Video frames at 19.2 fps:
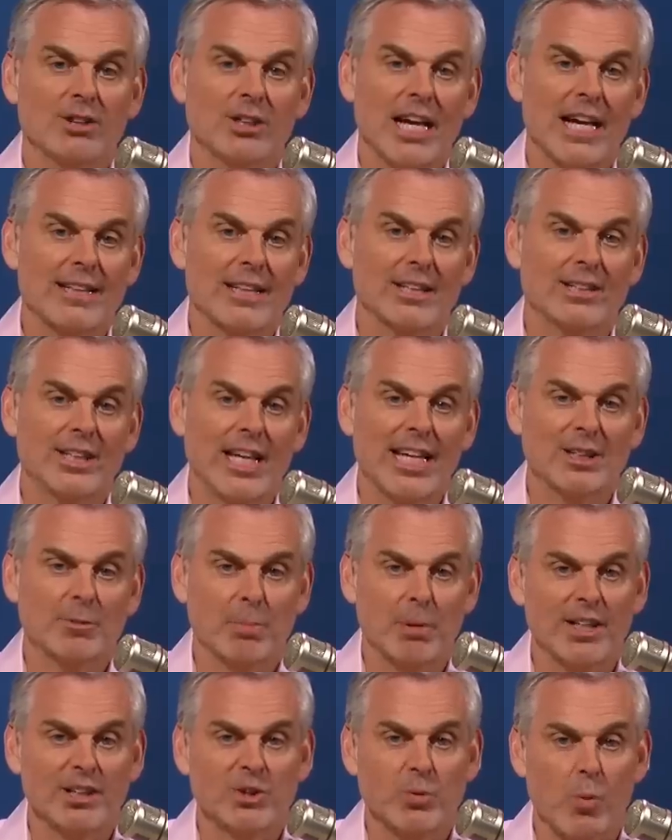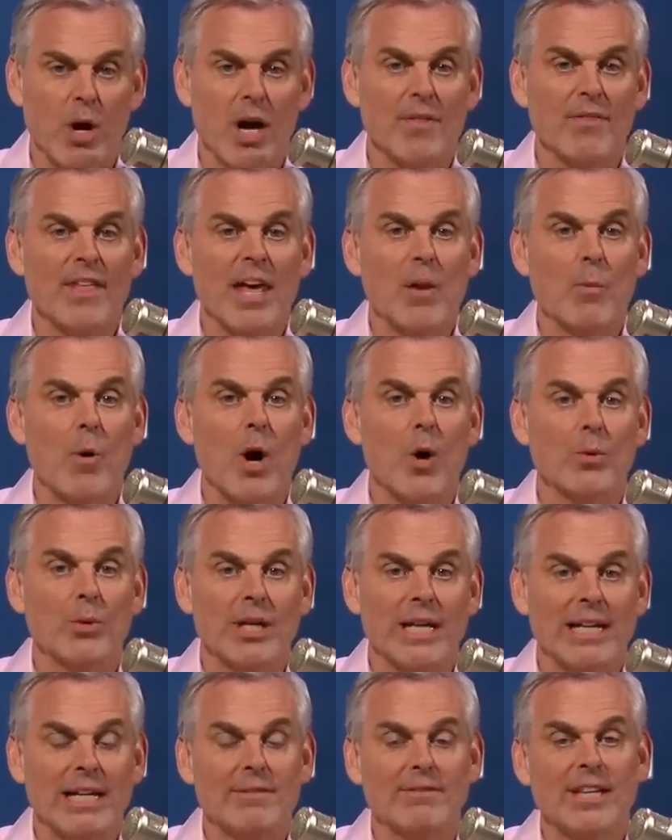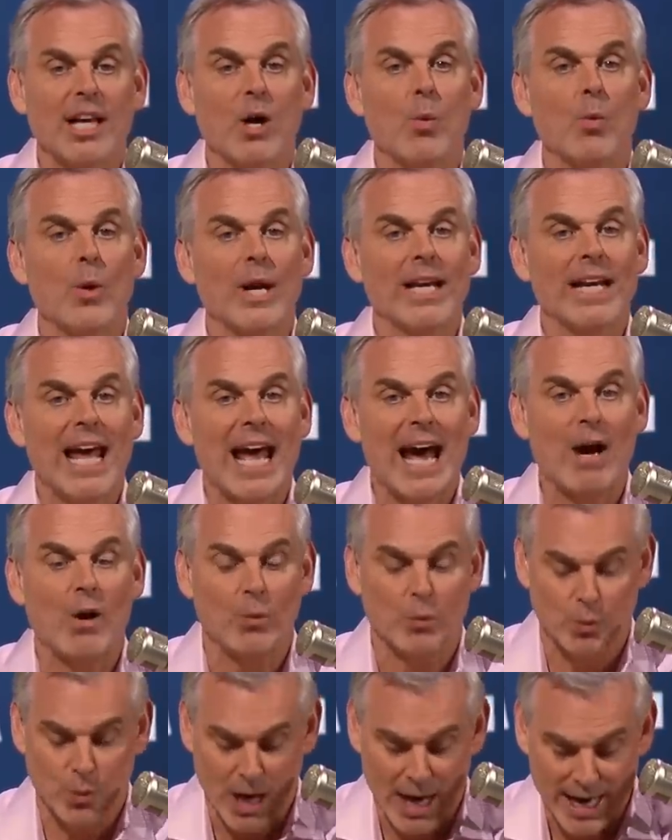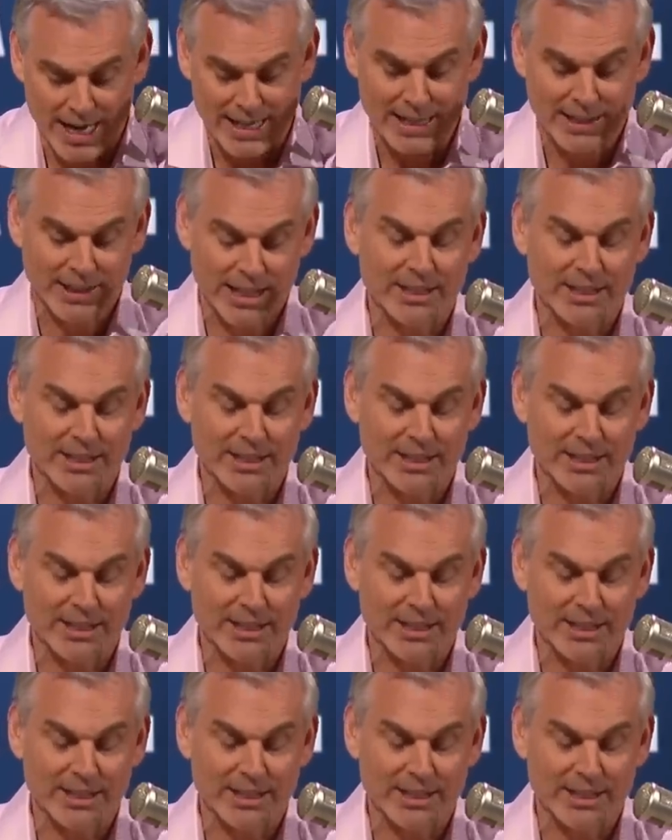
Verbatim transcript: I'll take the Jets plus one. They won't need it. They'll win outright.